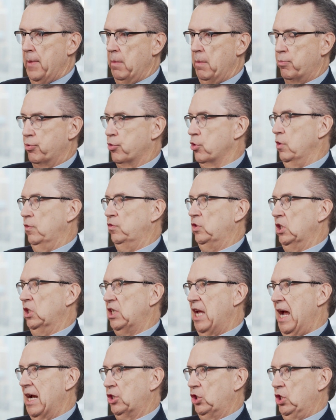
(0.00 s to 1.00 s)
improved
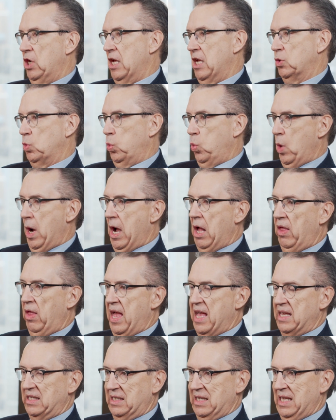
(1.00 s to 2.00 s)
detection as
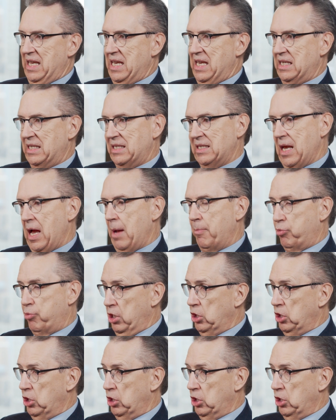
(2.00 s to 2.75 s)
well as these